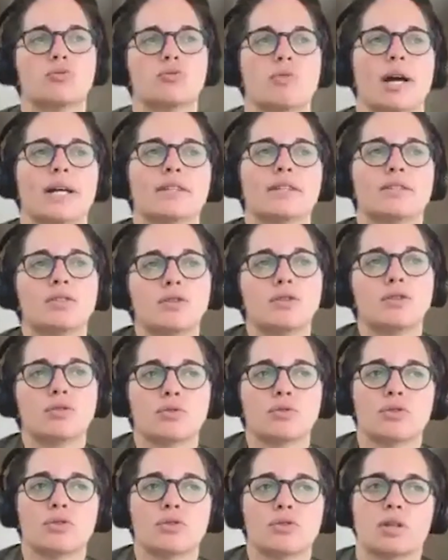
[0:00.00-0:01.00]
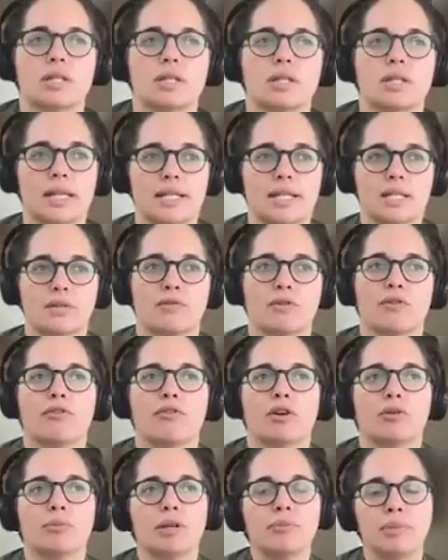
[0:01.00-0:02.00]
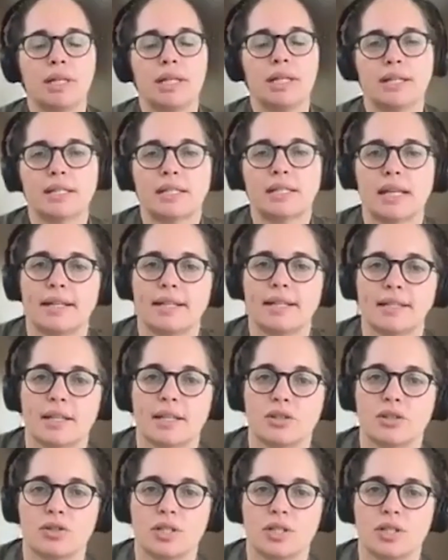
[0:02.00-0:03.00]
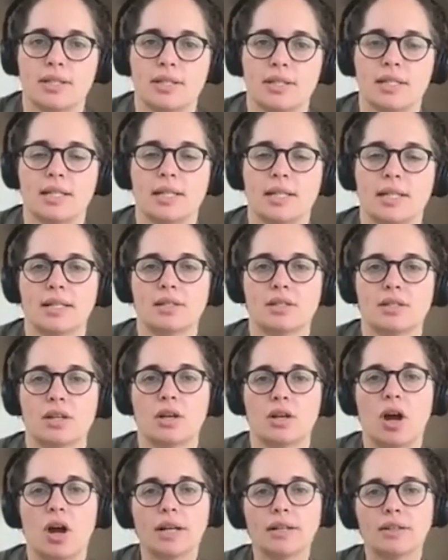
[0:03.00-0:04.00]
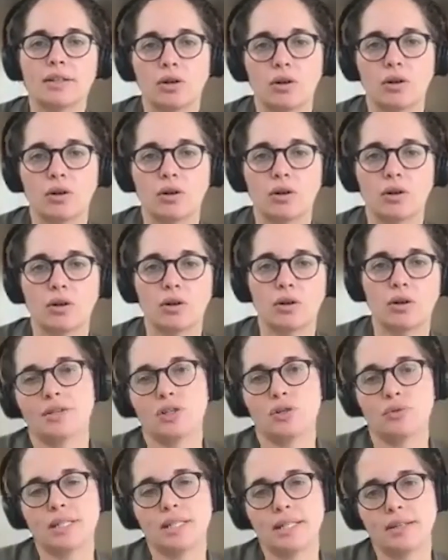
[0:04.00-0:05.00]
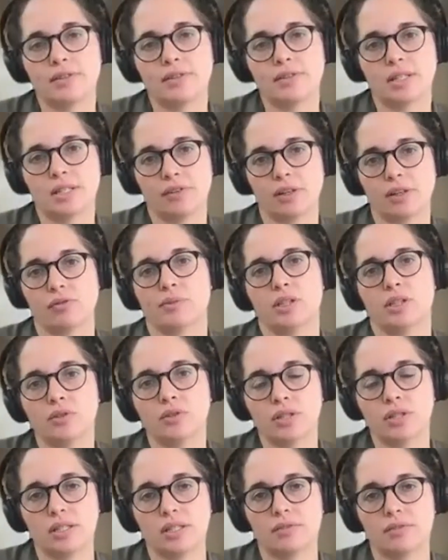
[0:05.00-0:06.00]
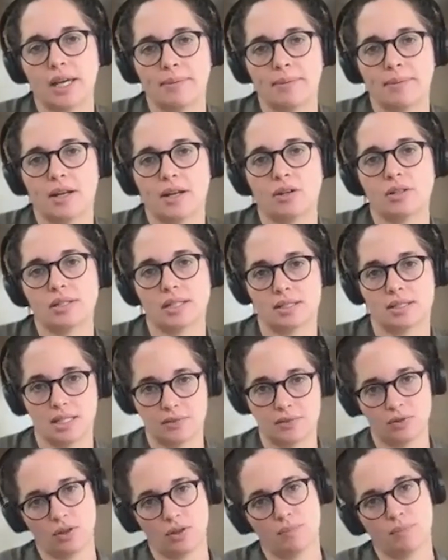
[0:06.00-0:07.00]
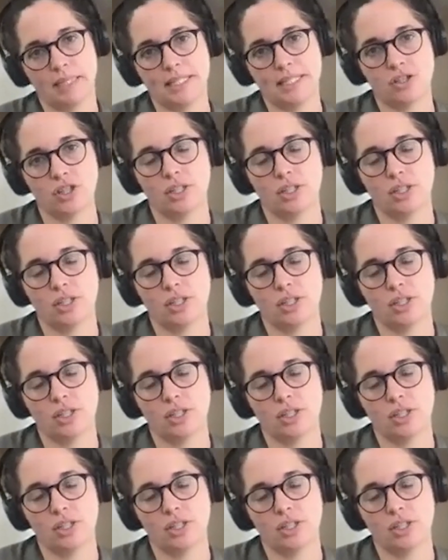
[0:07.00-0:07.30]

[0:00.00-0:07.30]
runs through the Center for Film and Media Studies at UCT. It's a non credit bearing Sea of Cape Town on successful completion.